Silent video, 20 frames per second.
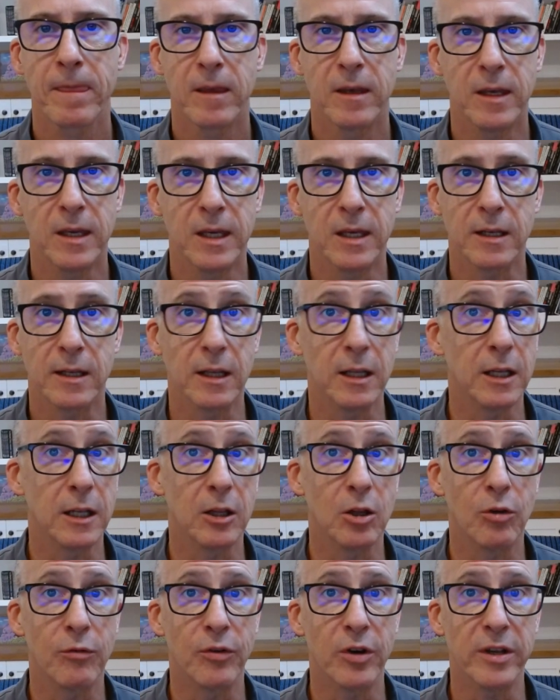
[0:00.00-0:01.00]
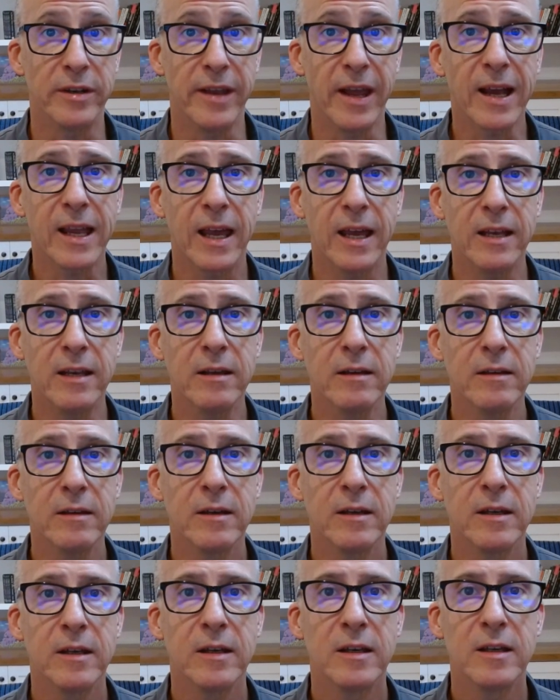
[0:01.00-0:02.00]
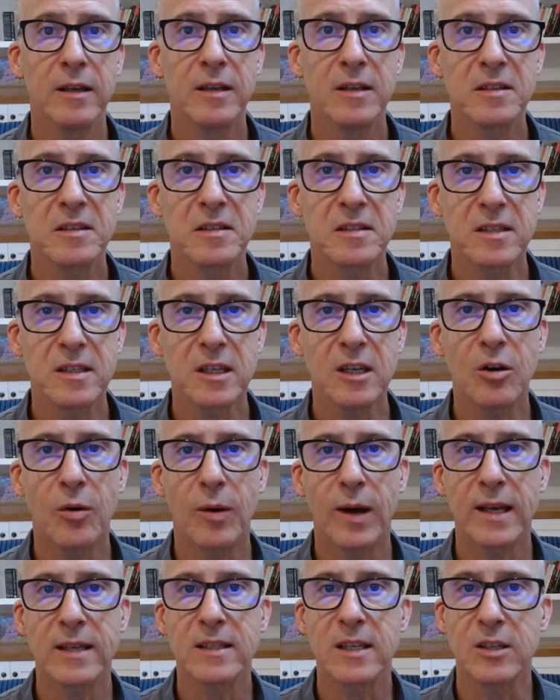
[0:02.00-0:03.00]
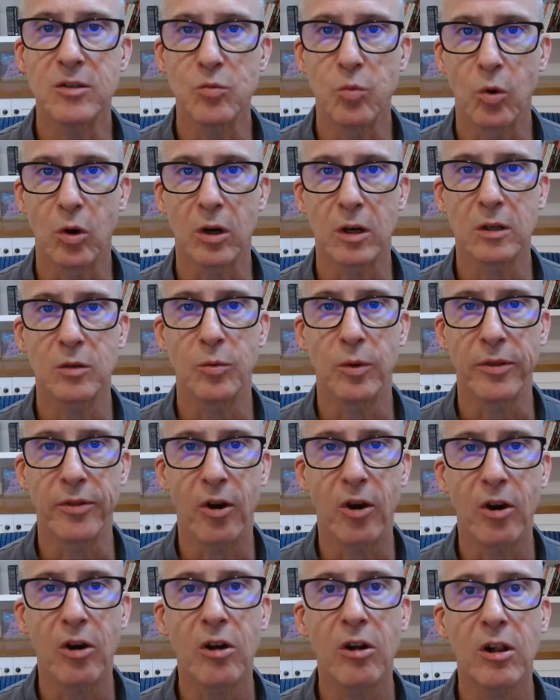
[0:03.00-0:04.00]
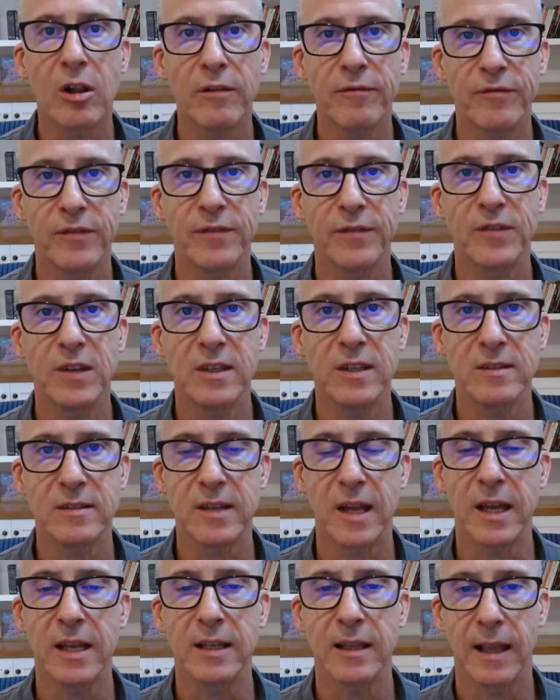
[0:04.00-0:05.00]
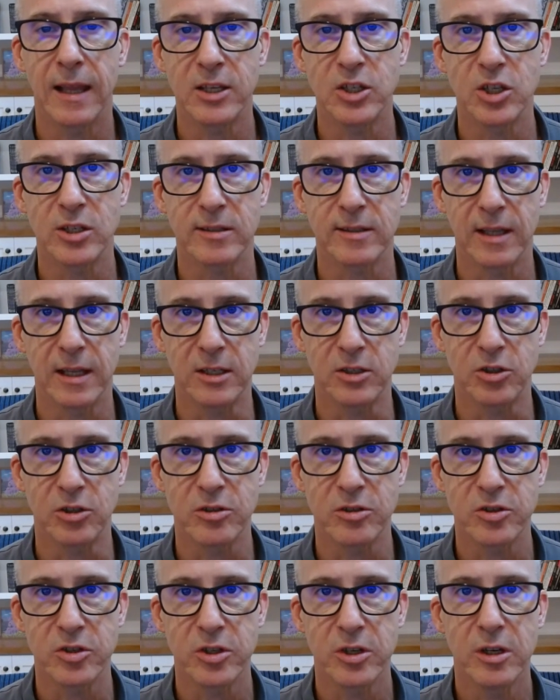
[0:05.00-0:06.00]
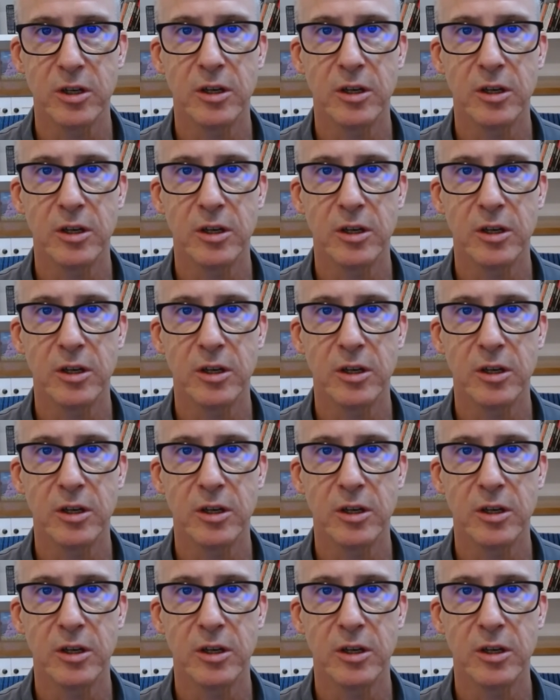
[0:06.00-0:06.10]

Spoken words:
In a little over a decade, COS has worked with all 50 state legislatures